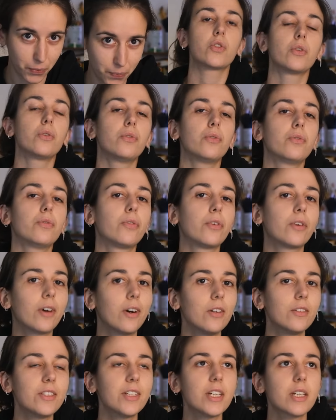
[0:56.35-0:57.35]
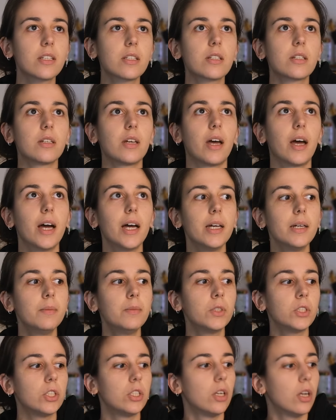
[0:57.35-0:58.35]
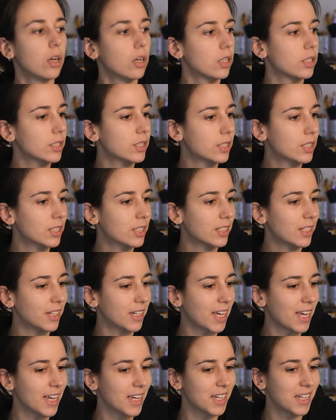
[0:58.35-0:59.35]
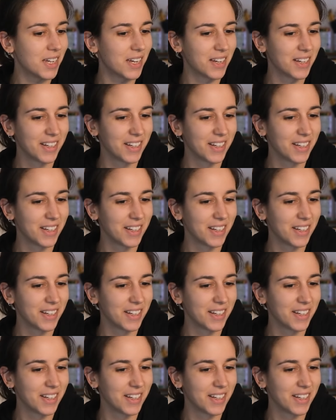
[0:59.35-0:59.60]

So for context, I'm not a...